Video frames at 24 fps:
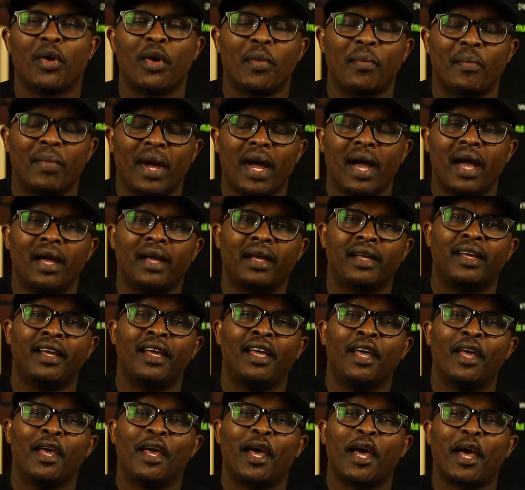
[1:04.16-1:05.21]
our back
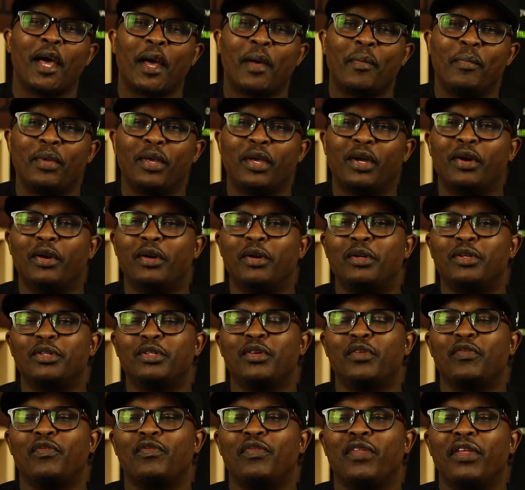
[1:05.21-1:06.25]
because
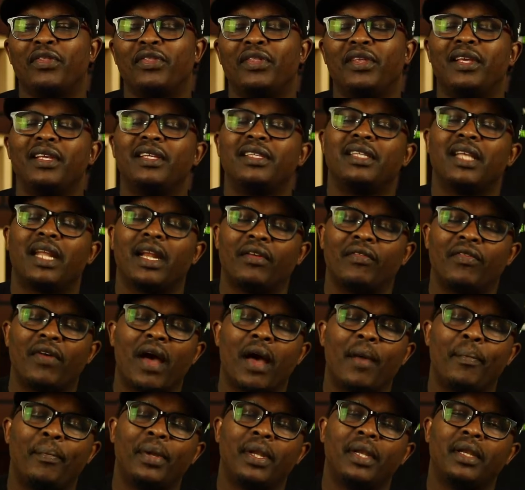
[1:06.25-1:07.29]
of the things that have
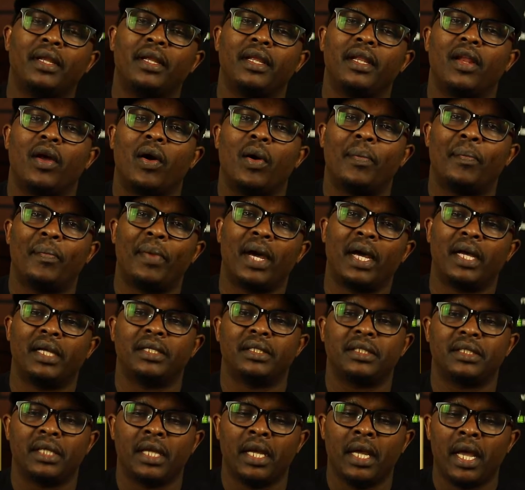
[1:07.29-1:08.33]
happened in our
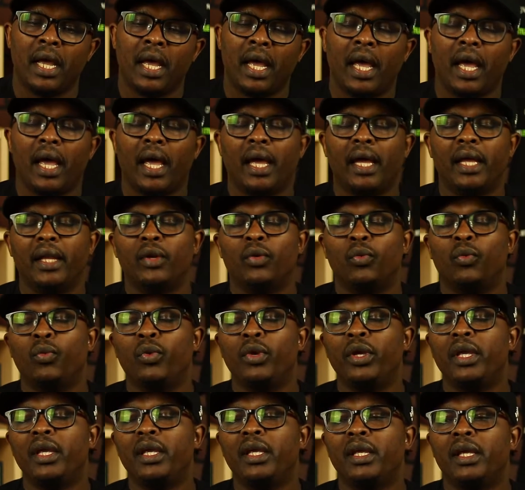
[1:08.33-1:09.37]
past. And
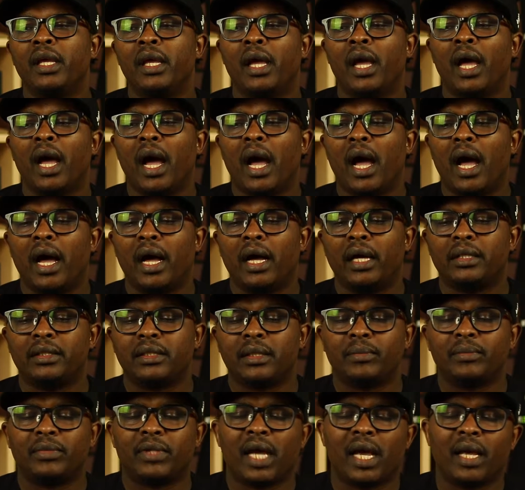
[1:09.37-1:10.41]
we
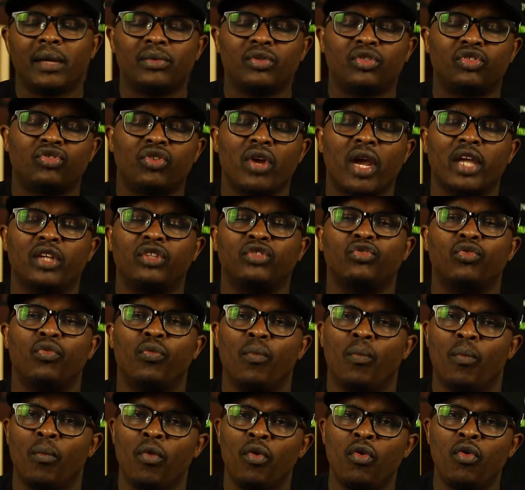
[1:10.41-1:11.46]
sometimes try to
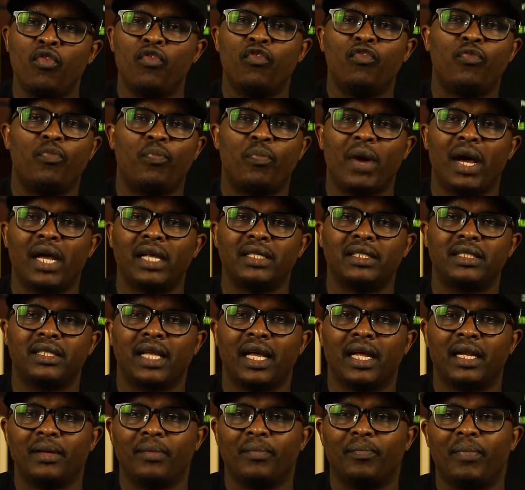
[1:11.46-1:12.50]
move past
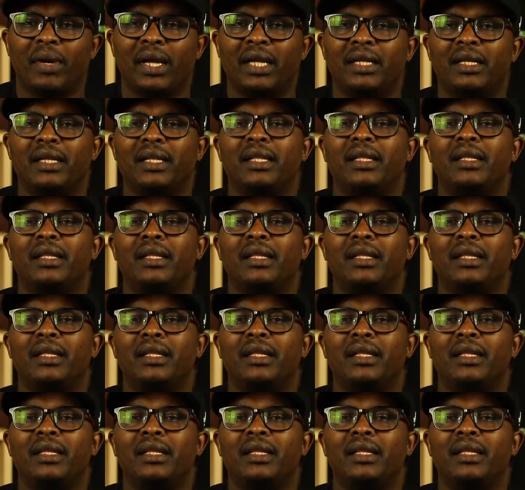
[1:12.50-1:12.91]
that, but